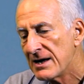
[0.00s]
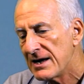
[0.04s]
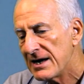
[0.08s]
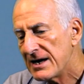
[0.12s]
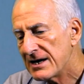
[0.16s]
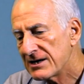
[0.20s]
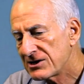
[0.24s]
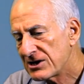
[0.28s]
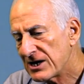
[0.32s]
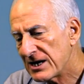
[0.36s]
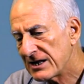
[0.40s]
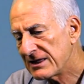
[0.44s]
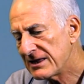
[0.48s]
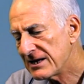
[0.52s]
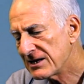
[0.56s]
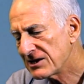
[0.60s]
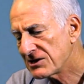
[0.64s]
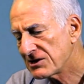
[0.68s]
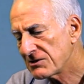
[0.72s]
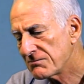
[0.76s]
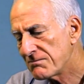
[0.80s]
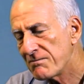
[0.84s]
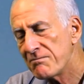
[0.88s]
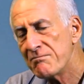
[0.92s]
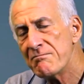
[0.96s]
it's at
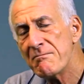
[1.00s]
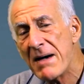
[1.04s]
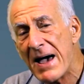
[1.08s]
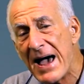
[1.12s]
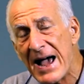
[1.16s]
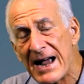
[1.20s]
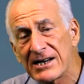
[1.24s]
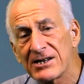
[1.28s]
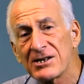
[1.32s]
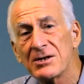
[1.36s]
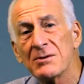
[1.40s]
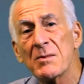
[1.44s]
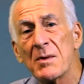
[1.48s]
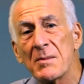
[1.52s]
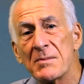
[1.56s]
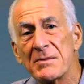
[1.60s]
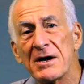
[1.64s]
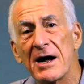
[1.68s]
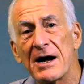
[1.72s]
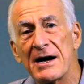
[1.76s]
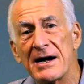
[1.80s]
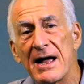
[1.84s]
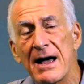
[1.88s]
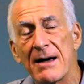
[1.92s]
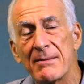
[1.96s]
this maximum
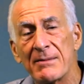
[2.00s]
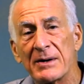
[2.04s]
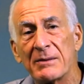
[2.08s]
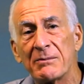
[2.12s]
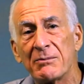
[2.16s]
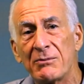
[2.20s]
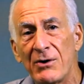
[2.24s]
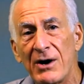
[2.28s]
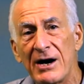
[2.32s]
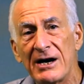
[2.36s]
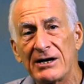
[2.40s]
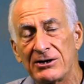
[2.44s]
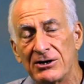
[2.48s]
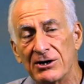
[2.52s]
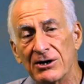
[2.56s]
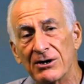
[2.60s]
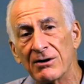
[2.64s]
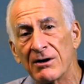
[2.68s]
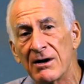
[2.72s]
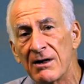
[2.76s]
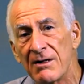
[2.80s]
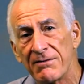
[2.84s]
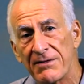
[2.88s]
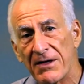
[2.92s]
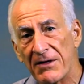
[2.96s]
dynamic
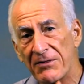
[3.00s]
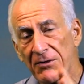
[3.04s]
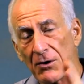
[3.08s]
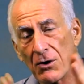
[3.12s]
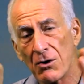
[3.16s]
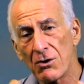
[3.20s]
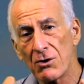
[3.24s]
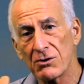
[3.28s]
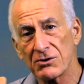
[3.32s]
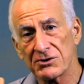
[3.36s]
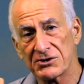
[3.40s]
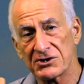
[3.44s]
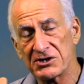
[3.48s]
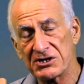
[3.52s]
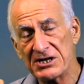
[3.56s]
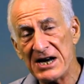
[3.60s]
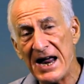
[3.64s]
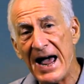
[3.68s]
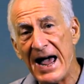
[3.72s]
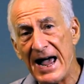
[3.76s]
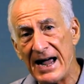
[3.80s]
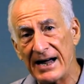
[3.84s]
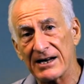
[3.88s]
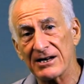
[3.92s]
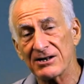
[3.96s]
pressure that the whole
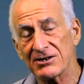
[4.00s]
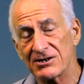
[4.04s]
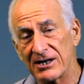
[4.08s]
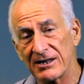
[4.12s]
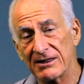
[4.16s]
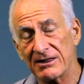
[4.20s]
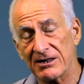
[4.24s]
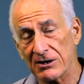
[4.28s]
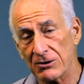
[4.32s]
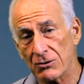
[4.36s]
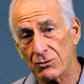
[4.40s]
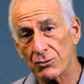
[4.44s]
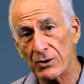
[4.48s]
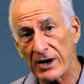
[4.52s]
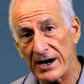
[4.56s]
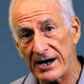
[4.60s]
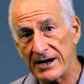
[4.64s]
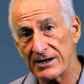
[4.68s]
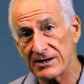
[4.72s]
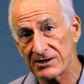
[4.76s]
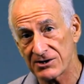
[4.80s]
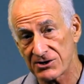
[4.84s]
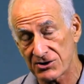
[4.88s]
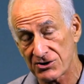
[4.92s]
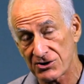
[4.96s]
stack is at the
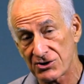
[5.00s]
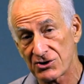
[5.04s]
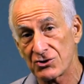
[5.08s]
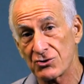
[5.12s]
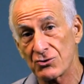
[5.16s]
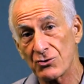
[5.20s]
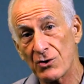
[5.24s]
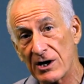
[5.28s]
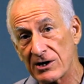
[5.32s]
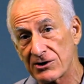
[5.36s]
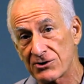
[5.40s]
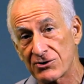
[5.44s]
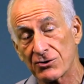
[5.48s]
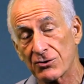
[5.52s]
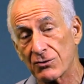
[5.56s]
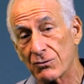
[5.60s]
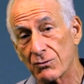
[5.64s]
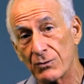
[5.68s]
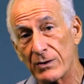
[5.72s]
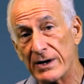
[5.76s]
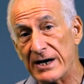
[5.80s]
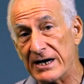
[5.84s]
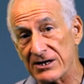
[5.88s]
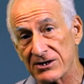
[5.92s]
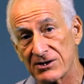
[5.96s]
greatest structural
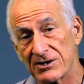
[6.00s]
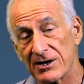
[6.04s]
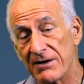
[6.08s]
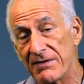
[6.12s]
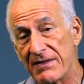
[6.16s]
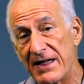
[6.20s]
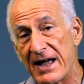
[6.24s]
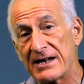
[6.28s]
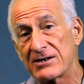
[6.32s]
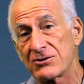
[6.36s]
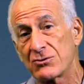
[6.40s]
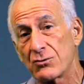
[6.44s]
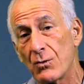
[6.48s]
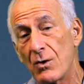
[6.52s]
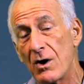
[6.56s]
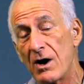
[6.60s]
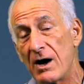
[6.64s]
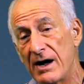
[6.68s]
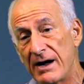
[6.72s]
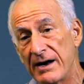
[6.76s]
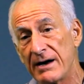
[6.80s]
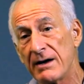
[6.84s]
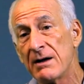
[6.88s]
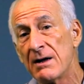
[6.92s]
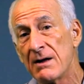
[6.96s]
risk. And that's
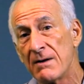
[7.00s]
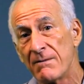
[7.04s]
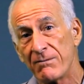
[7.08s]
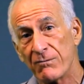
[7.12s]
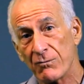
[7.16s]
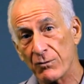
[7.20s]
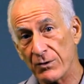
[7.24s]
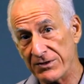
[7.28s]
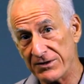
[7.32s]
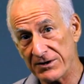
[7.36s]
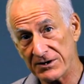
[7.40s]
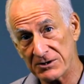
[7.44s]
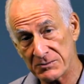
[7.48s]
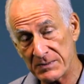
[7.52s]
why with the